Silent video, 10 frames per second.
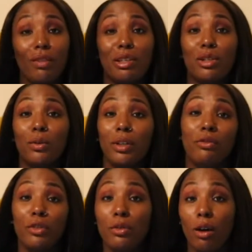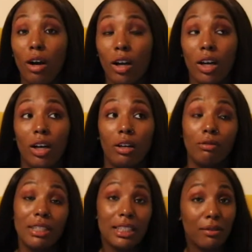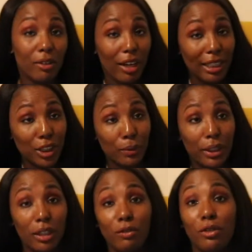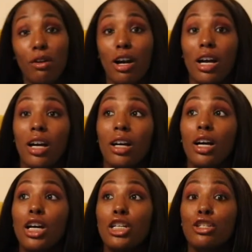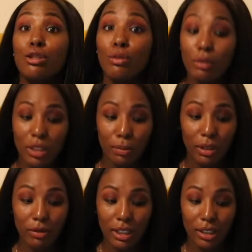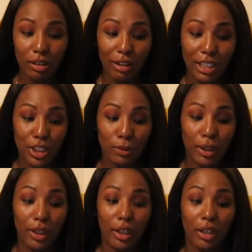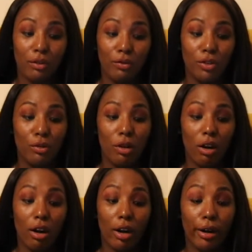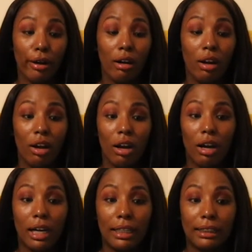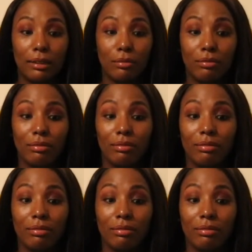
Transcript: So if you are a recent graduate, if you are a soon to be recent graduate, if you are not